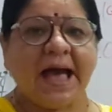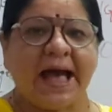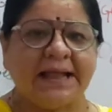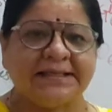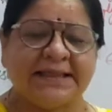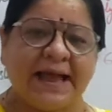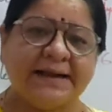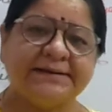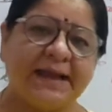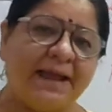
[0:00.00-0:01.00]
At
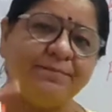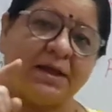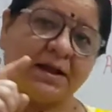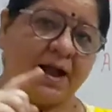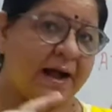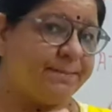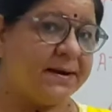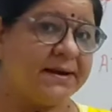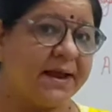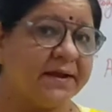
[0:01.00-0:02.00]
that time, the
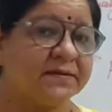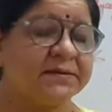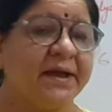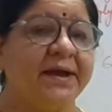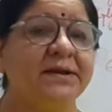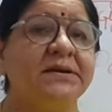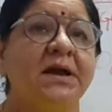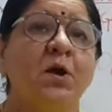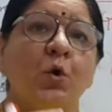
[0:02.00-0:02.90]
carbon dioxide